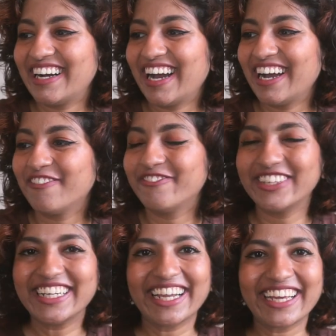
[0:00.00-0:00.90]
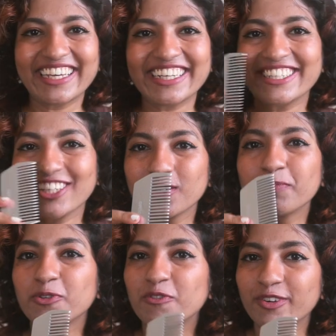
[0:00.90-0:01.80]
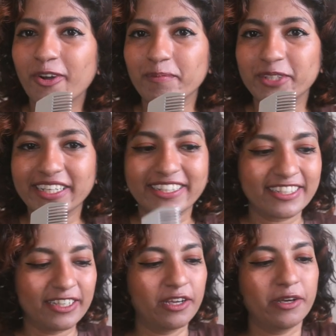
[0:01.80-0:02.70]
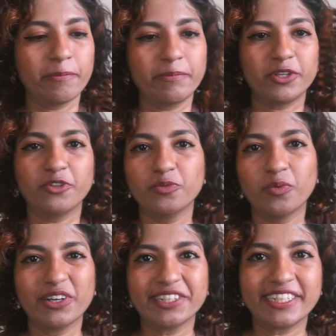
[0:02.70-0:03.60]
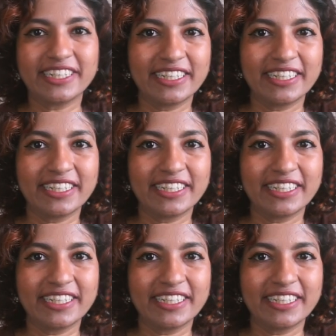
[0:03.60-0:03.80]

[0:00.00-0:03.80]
I feel like it's such a beautiful object, but you want